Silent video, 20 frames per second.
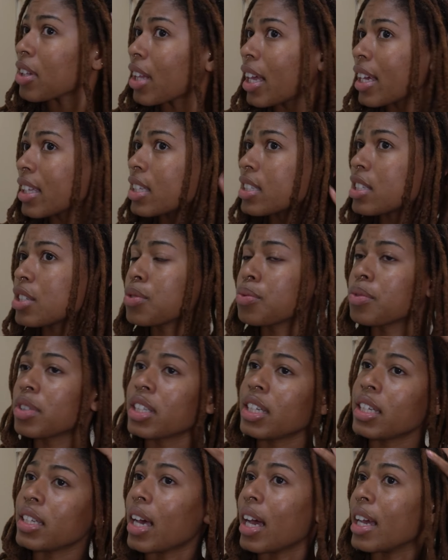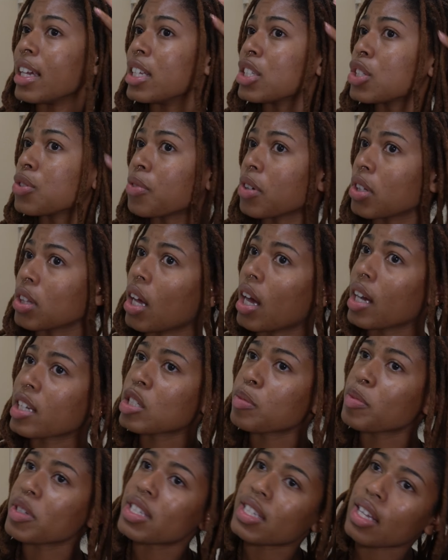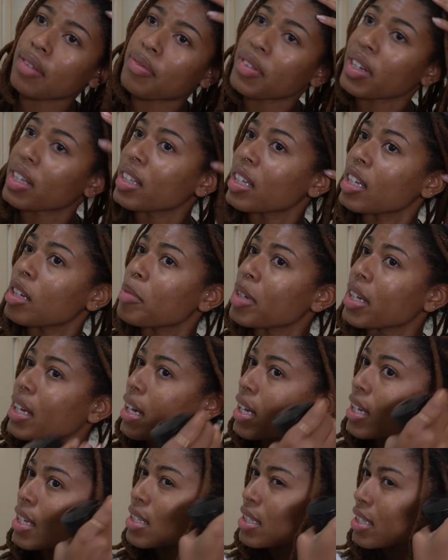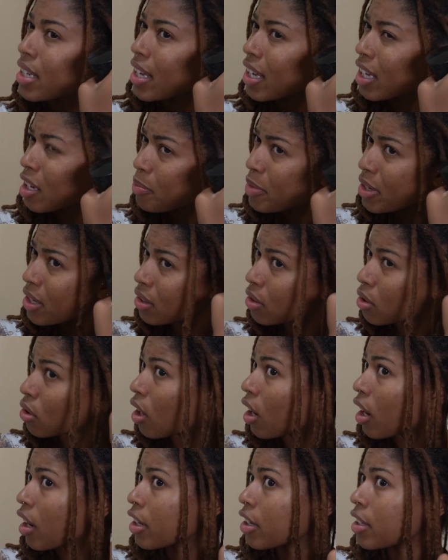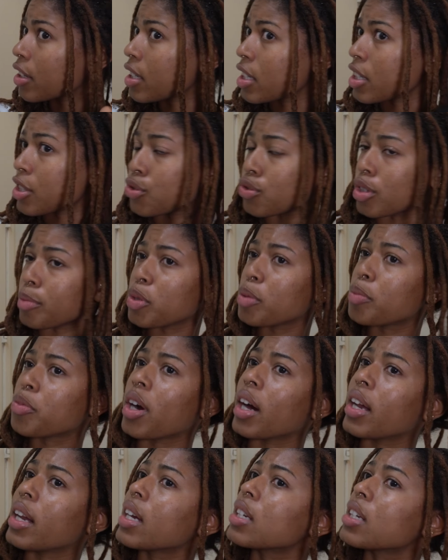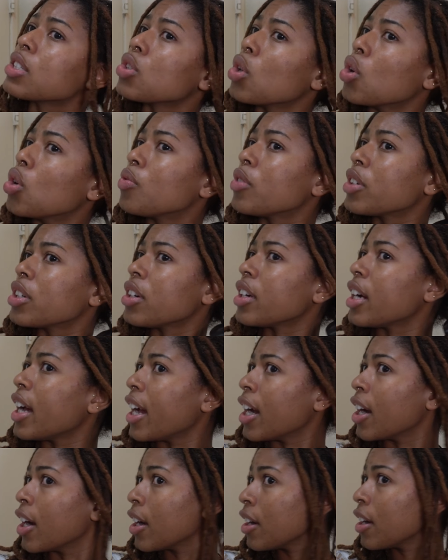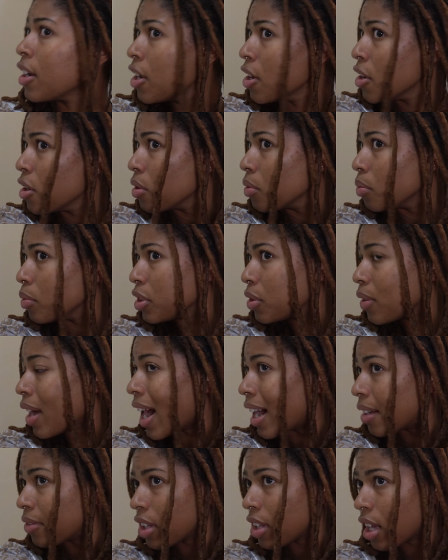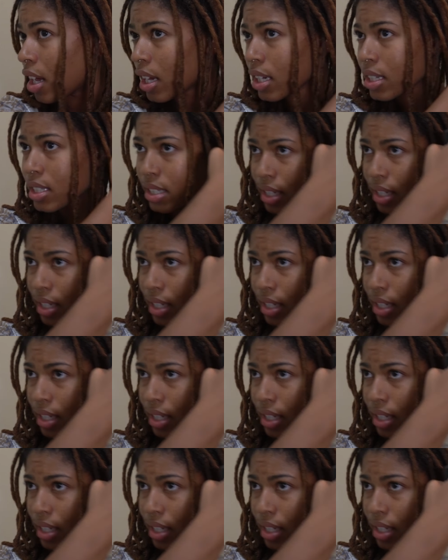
like this is really nice for locks specifically, because it can be a little harder to distribute products over your hair when you have locks.